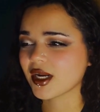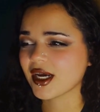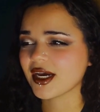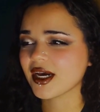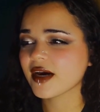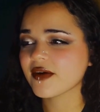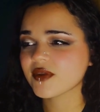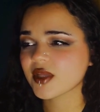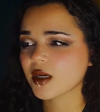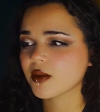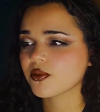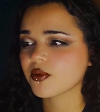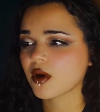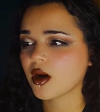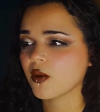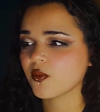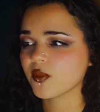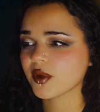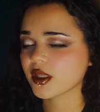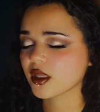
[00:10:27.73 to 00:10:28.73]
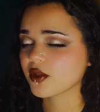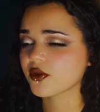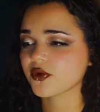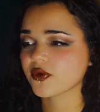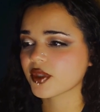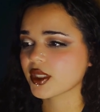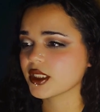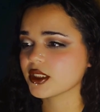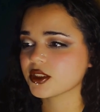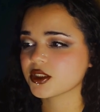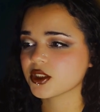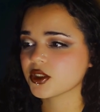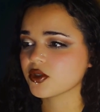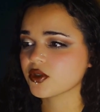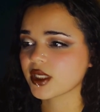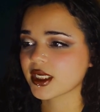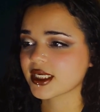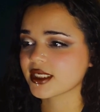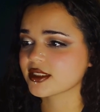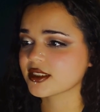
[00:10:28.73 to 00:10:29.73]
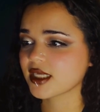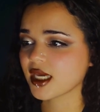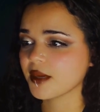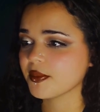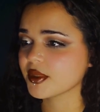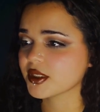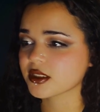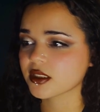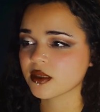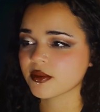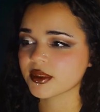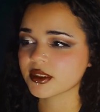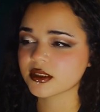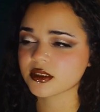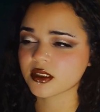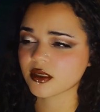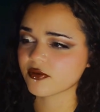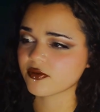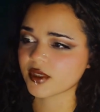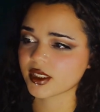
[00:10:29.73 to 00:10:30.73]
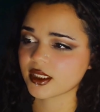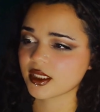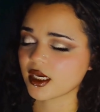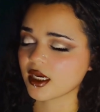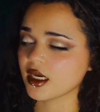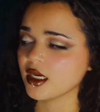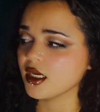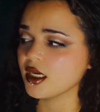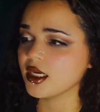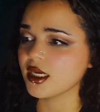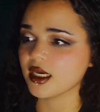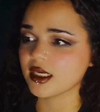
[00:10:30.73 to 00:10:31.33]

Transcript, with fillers: And I have that problem with other things too, like escapism and stuff like that.